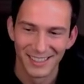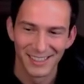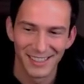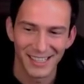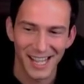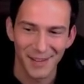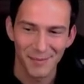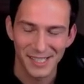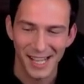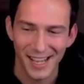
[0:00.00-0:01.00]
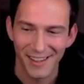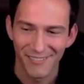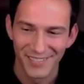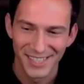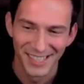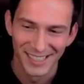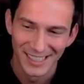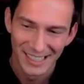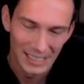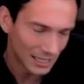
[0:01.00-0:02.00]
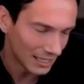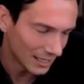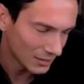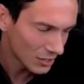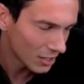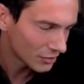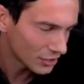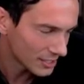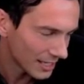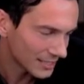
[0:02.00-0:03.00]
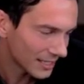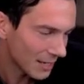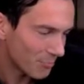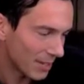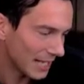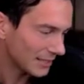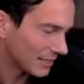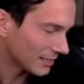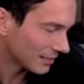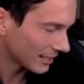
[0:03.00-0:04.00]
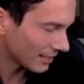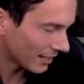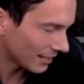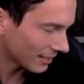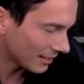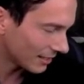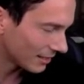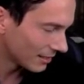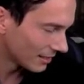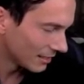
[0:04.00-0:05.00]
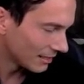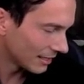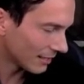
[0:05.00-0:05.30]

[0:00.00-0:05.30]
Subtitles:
names. No, just it's not a bad thing. Like